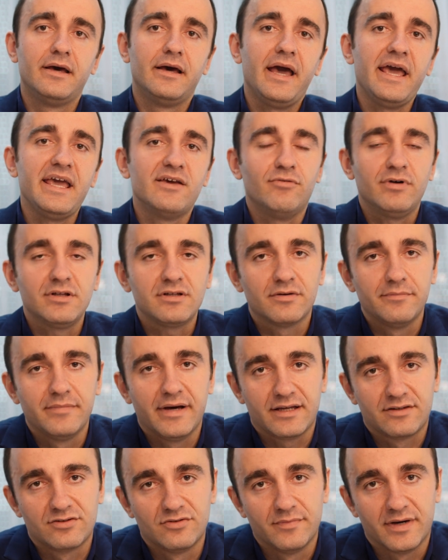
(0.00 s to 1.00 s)
Hey, welcome
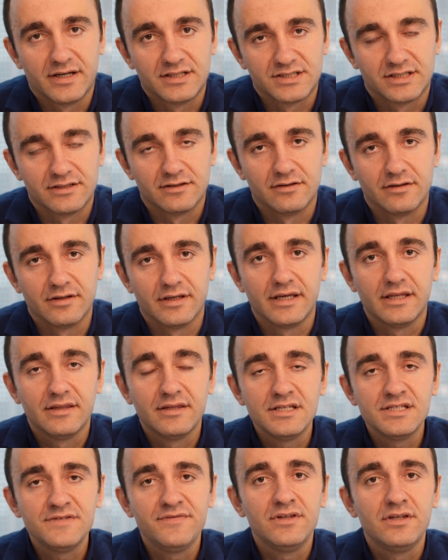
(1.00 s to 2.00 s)
back to my channel. In
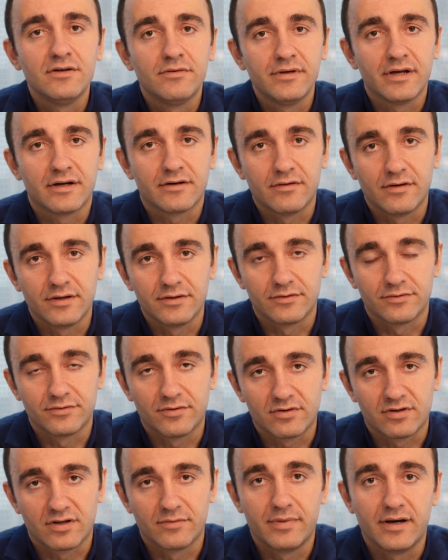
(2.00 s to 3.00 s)
this video we are going to
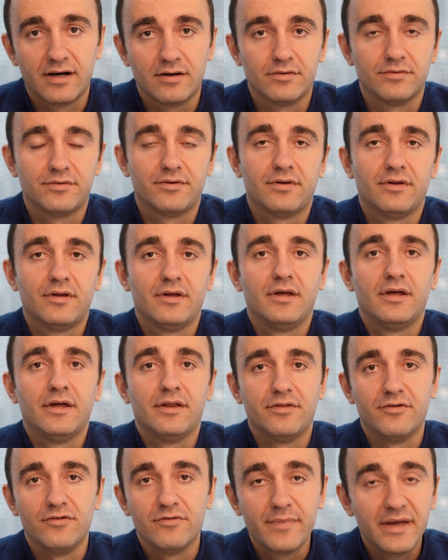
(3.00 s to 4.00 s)
talk about
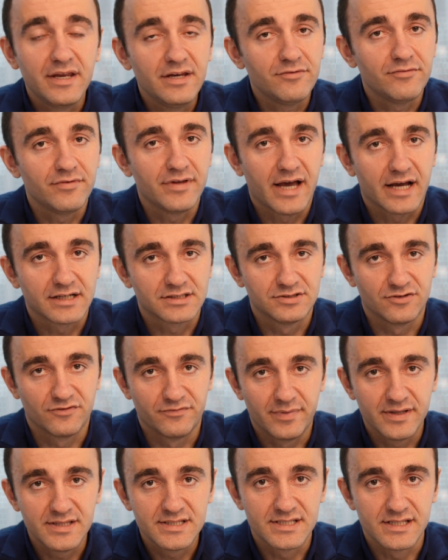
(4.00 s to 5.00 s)
the remaining reaction of
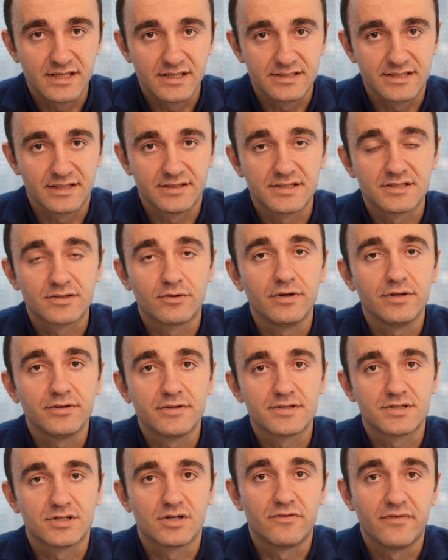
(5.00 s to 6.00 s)
benzenes that is going
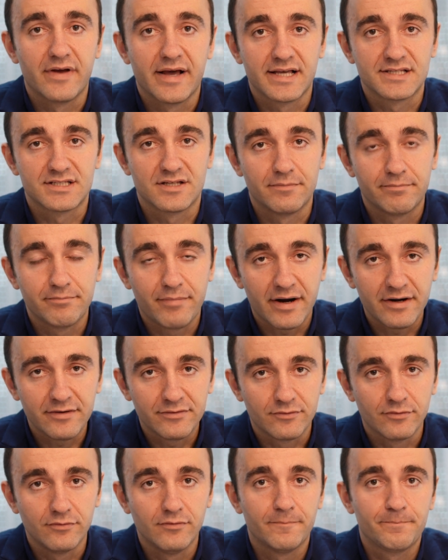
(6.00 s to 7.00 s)
to serve as a
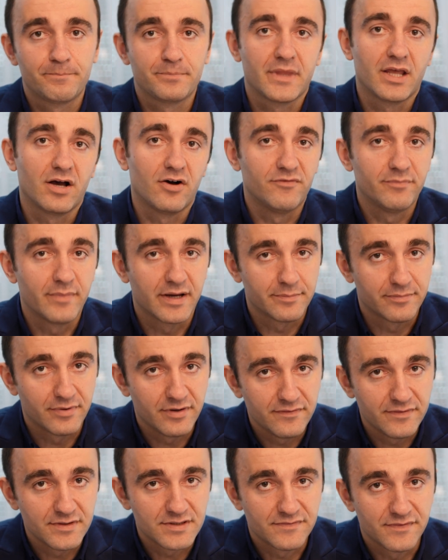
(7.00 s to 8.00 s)
part 2 of my
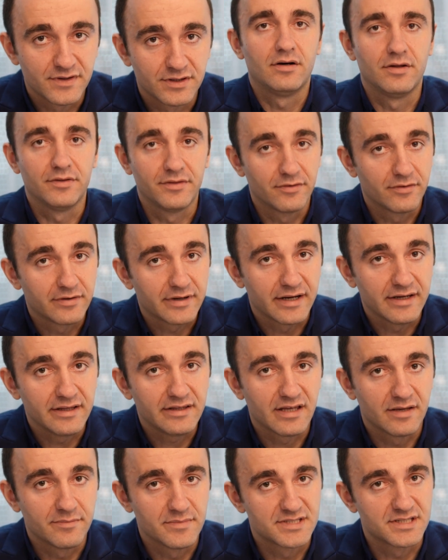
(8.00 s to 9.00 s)
previous video on the organic
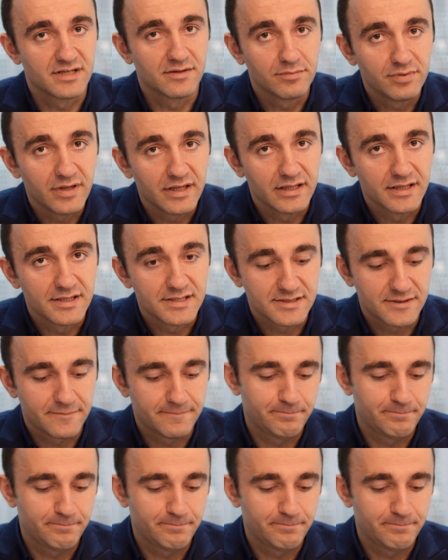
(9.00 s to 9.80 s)
chemistry playlist.